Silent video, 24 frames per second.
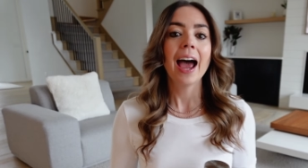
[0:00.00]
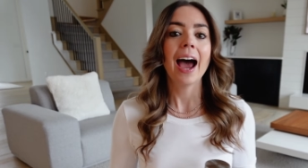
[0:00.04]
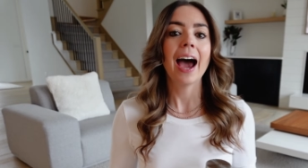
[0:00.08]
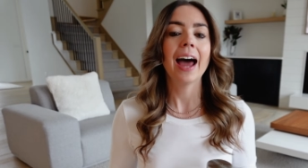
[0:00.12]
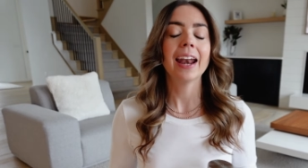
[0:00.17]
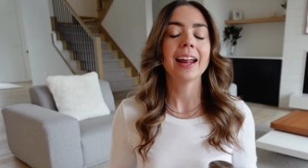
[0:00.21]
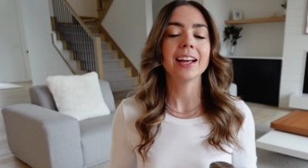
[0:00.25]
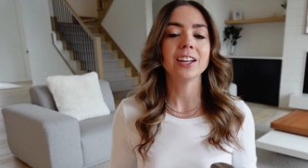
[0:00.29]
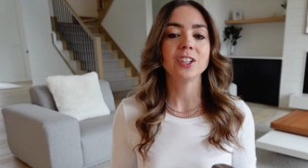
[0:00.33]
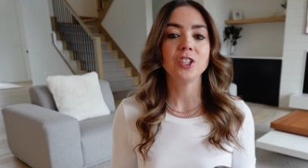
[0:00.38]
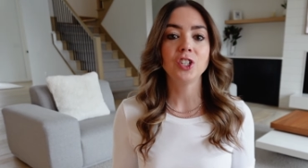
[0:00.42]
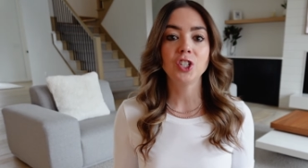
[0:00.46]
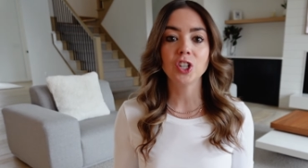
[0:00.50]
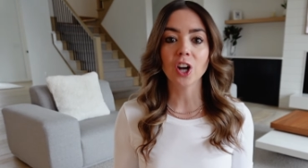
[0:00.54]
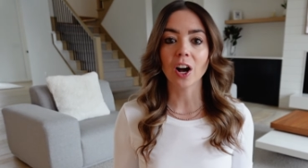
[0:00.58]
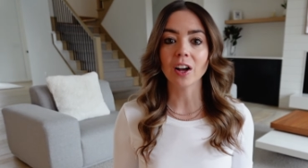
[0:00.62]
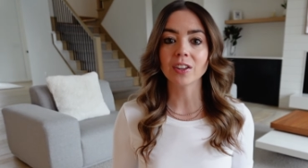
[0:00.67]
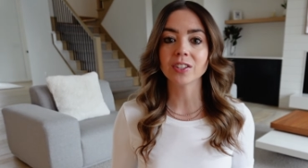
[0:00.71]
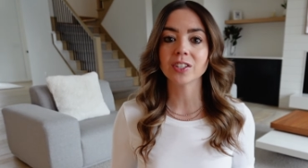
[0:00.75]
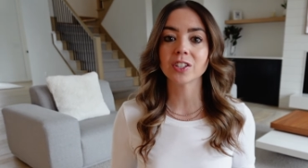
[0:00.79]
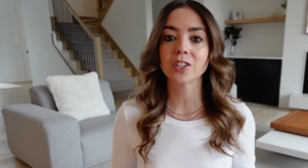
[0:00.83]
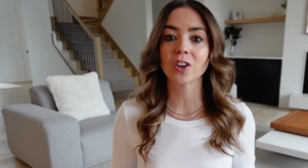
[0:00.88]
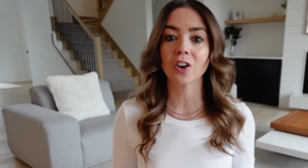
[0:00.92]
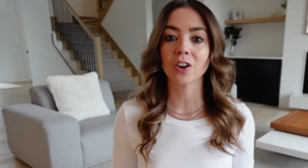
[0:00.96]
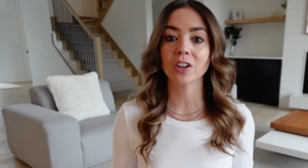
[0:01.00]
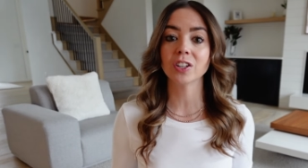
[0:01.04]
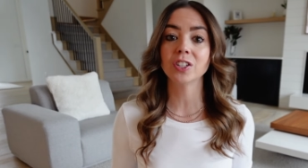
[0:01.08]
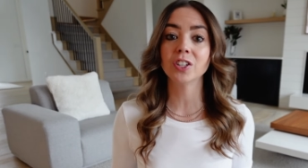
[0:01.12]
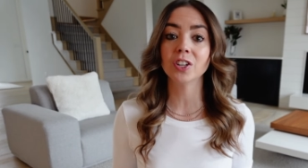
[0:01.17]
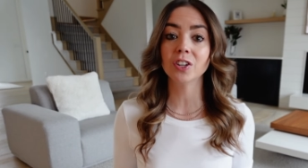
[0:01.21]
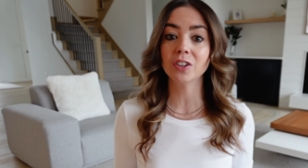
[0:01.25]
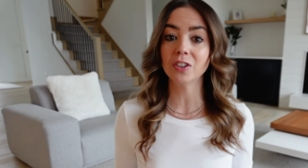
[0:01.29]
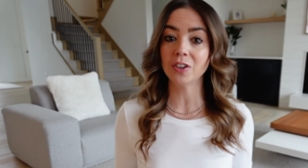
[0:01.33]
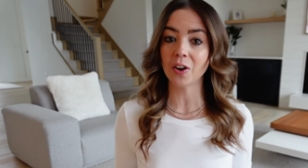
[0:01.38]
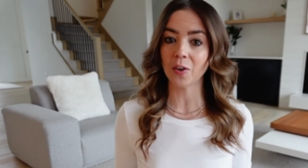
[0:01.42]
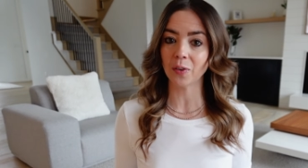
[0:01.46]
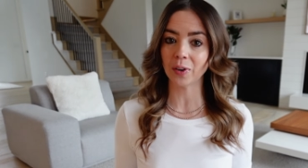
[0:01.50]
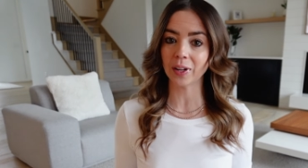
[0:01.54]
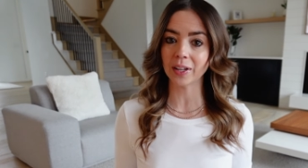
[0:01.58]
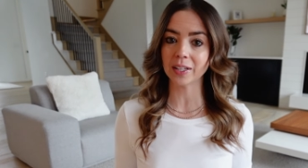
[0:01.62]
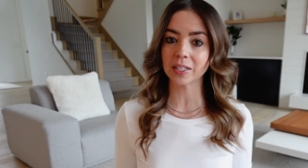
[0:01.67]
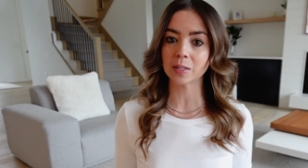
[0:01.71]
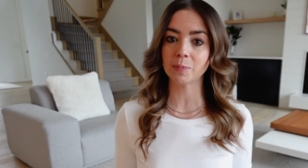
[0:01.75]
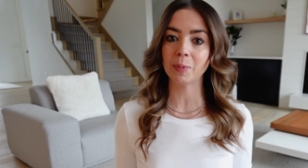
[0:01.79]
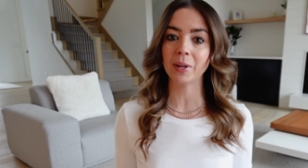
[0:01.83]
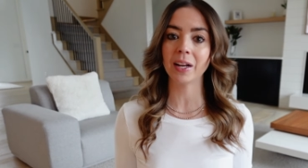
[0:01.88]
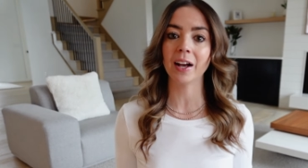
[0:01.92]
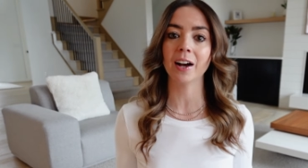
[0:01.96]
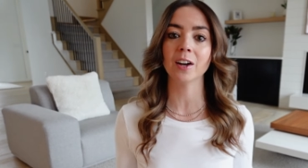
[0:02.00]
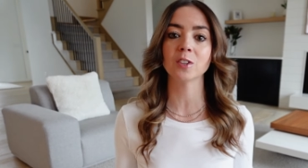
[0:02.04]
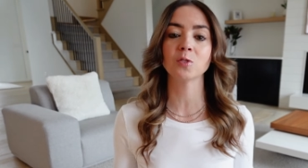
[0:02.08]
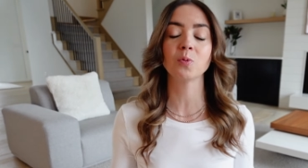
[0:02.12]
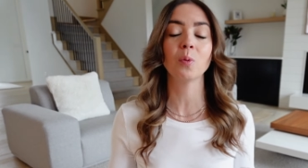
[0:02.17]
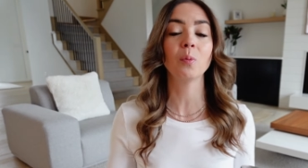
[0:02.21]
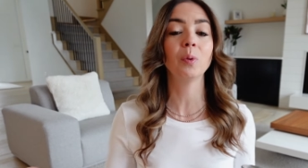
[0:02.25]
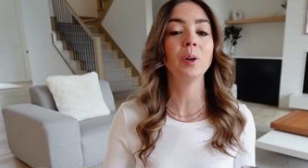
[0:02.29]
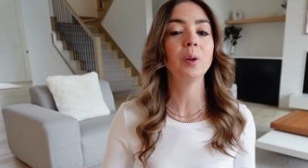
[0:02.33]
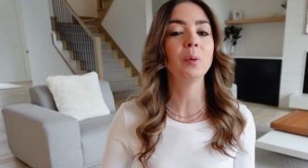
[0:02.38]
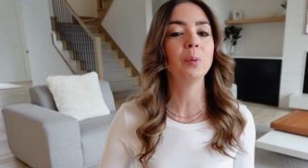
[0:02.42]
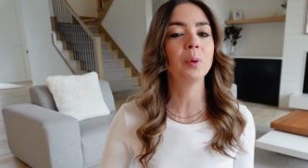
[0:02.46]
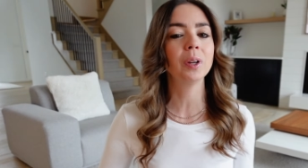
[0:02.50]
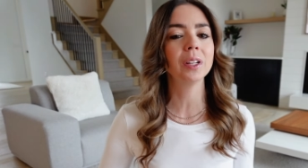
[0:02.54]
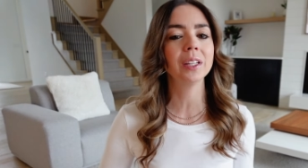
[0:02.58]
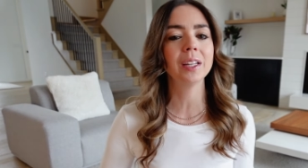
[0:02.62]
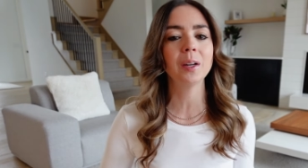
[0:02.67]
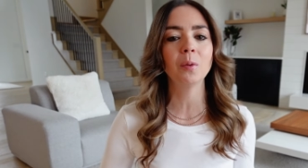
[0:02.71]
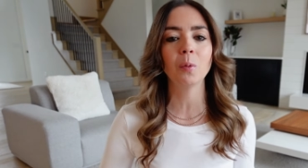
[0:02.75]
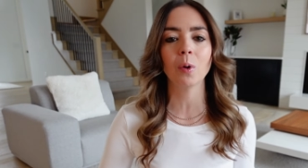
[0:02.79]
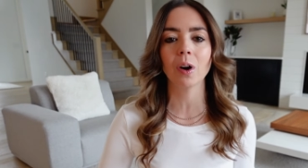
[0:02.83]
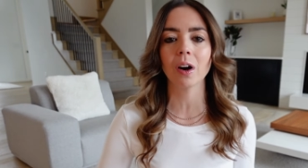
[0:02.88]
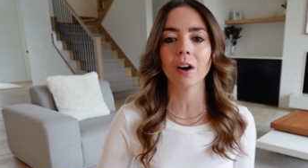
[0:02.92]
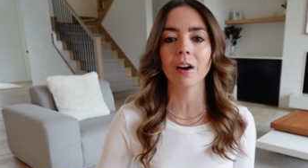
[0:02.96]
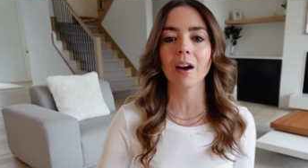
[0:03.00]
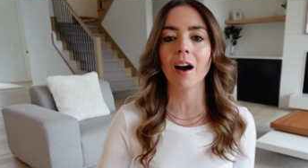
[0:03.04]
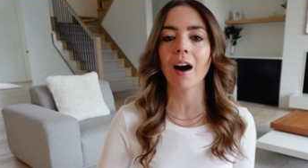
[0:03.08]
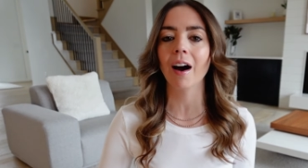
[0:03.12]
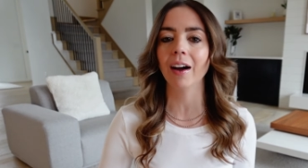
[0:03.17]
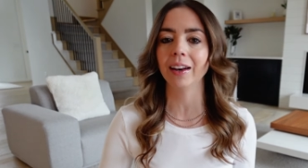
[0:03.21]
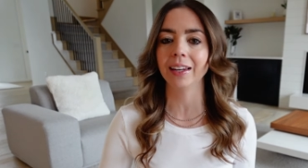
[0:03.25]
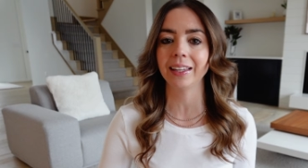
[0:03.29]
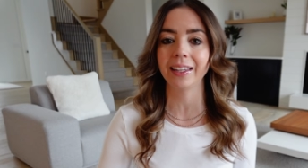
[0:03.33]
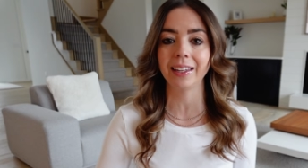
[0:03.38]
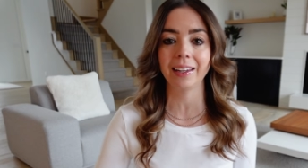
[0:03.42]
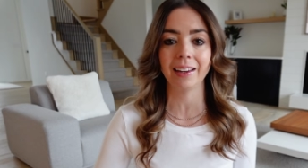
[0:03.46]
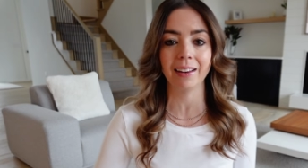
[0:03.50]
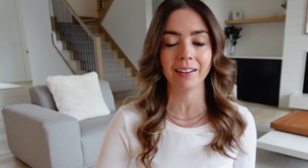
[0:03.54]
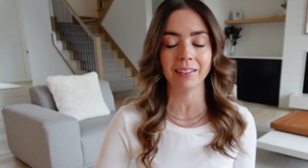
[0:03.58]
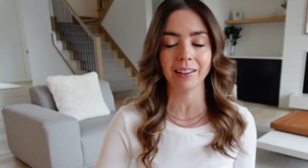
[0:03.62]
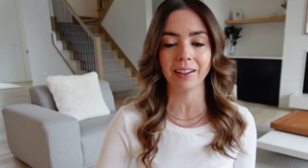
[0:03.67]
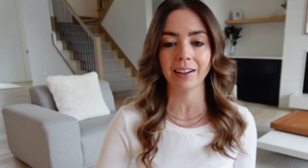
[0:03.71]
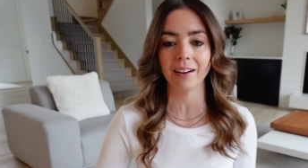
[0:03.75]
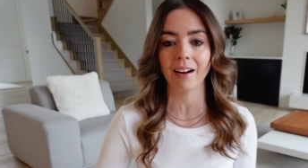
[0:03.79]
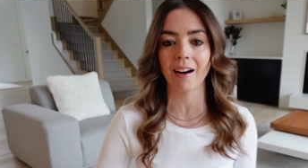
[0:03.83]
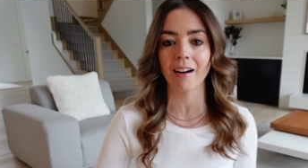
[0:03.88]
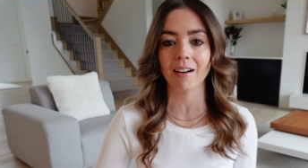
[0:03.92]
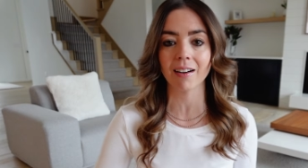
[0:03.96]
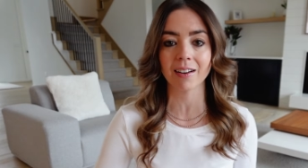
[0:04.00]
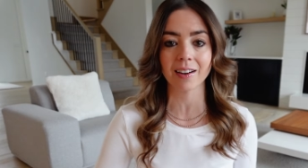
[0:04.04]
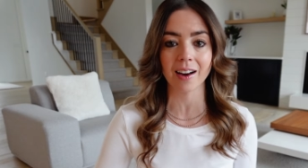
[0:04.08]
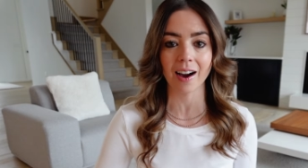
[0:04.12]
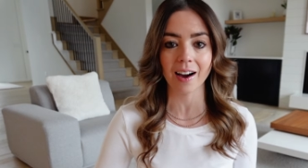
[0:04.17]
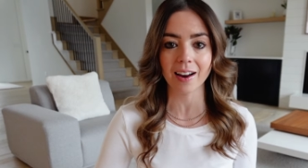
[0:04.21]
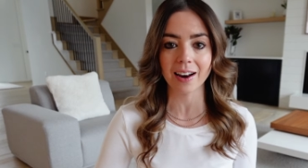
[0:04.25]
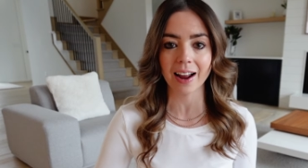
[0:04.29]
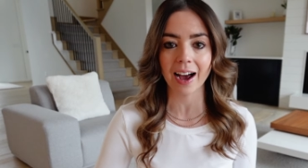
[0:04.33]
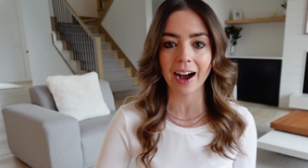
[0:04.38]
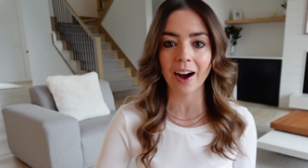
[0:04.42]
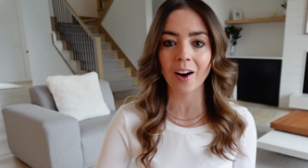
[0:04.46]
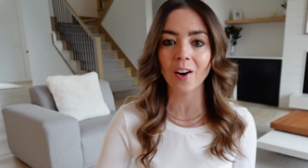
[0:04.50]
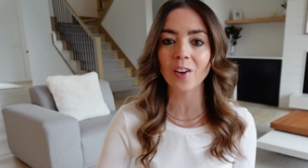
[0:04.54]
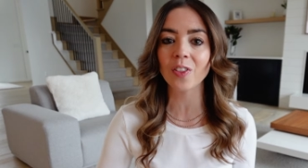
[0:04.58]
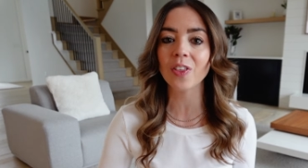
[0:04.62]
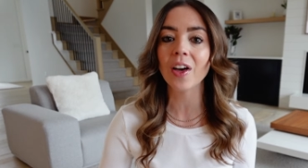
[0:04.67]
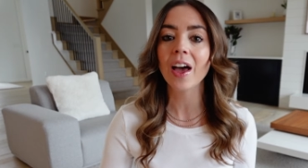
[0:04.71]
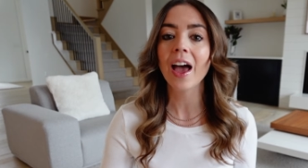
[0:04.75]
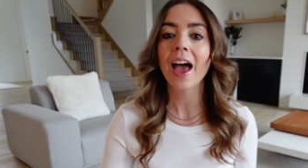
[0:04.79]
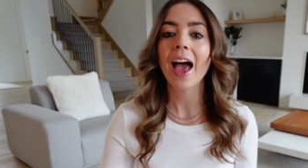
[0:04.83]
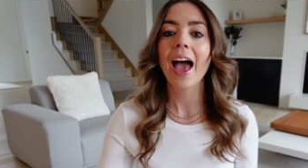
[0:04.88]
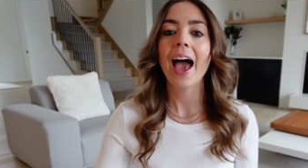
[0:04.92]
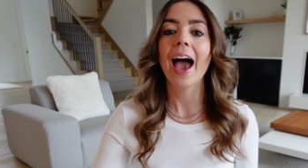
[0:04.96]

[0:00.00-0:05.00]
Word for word: And I just started to notice because when we really work on healing our gut health